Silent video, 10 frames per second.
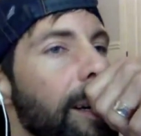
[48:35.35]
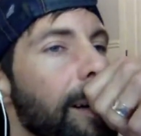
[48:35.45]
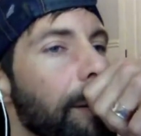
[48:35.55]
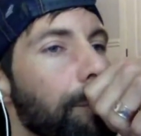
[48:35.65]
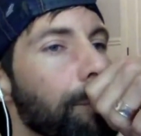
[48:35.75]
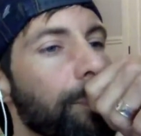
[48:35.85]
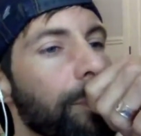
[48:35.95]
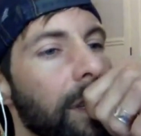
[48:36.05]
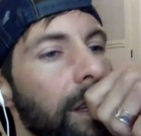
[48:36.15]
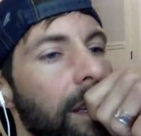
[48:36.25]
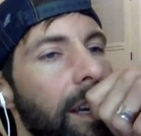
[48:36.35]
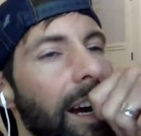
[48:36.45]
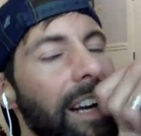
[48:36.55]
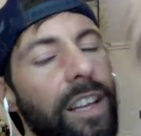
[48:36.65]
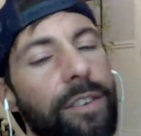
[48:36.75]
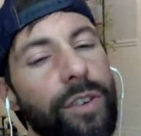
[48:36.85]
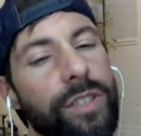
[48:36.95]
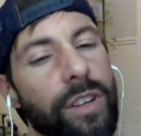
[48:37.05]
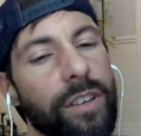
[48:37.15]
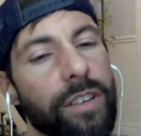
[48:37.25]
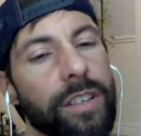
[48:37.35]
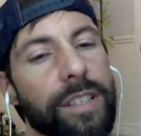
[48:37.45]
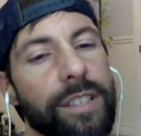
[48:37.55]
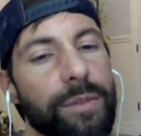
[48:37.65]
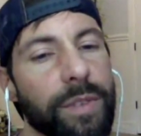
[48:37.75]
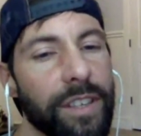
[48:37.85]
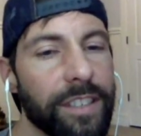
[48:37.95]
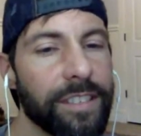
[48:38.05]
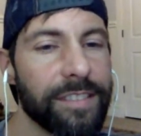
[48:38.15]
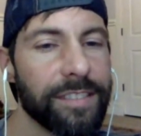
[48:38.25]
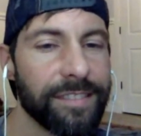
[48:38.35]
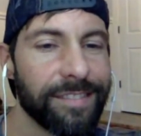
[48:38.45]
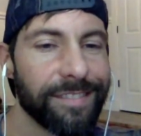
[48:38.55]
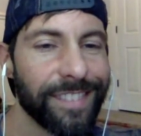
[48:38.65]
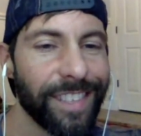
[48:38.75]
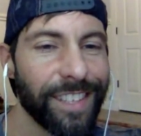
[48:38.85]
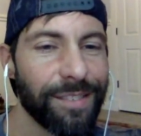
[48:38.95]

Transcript: I love Chris Harder. He's a sweetheart. Like, Chris